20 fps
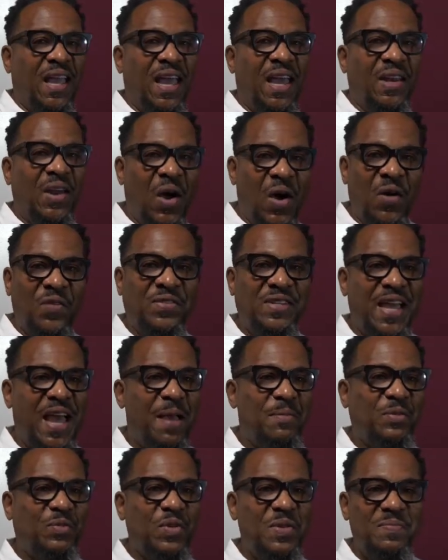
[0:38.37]
And
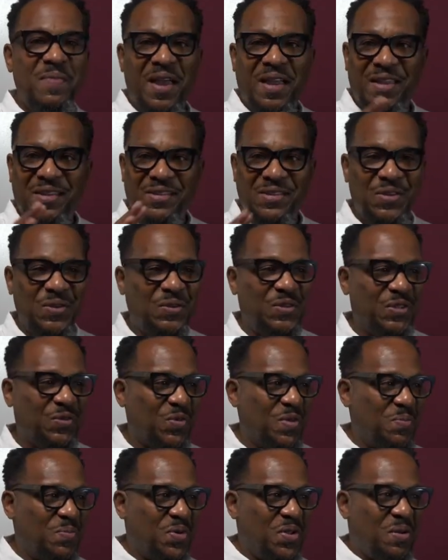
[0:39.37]
oftentimes we make excuses,
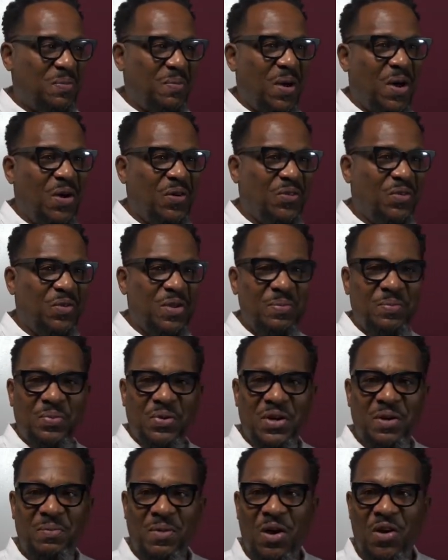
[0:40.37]
we put them off, we
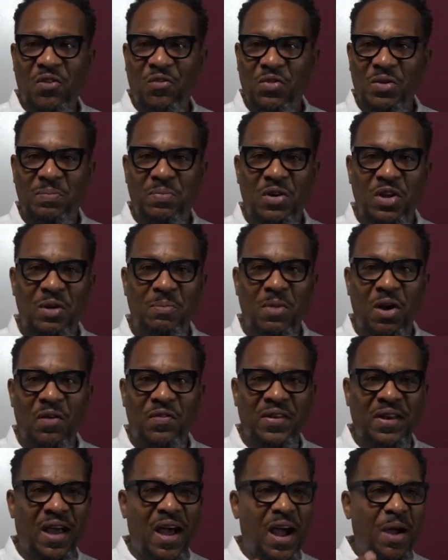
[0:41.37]
put them off, we put them off,
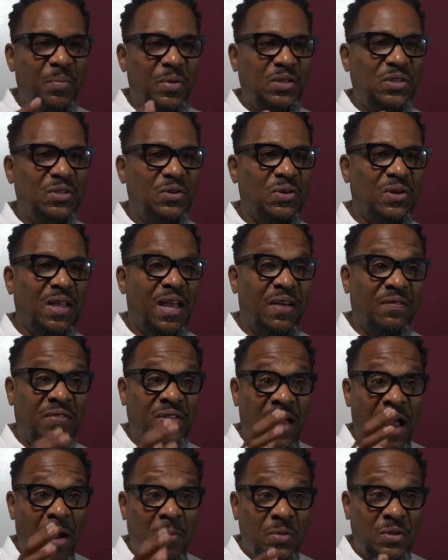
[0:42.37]
and opportunity
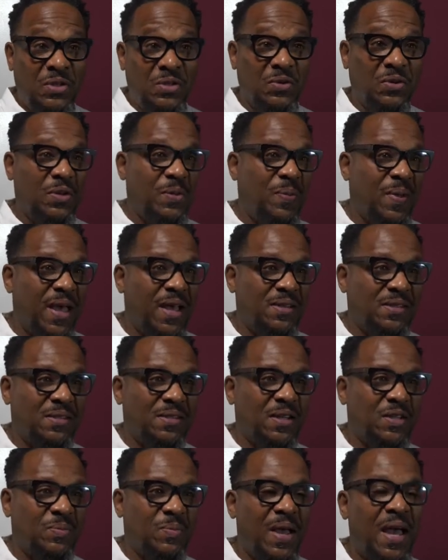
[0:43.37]
after opportunity passes
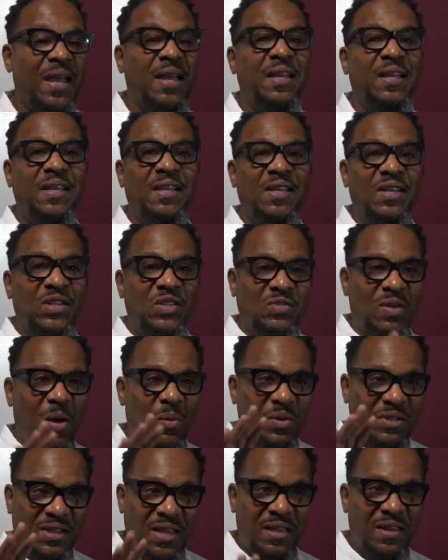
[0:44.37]
us by. So I
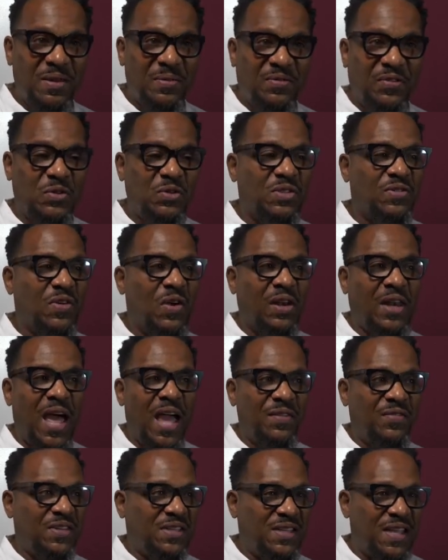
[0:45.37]
would say to them, first of all,
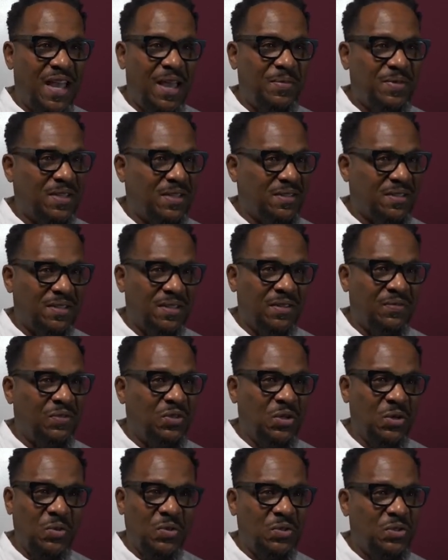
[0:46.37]
life is time sensitive.
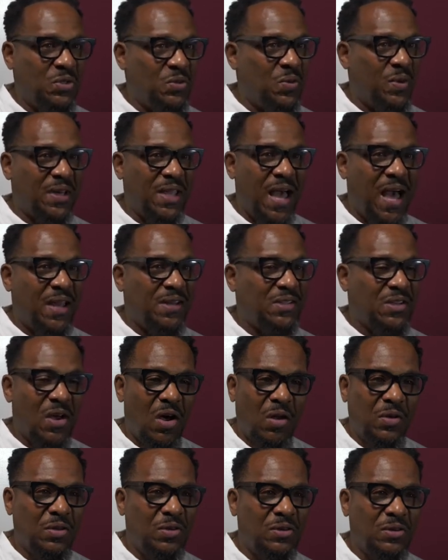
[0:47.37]
Do what God is
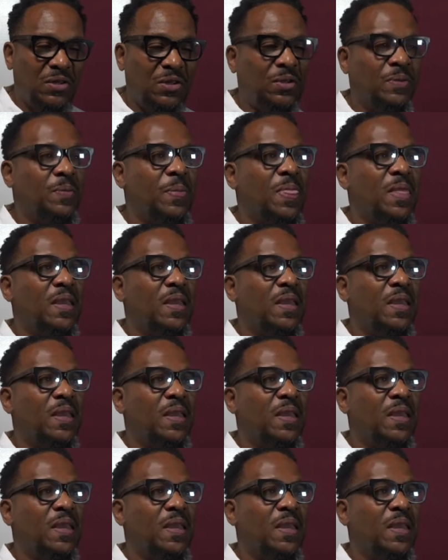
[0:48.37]
calling you to do.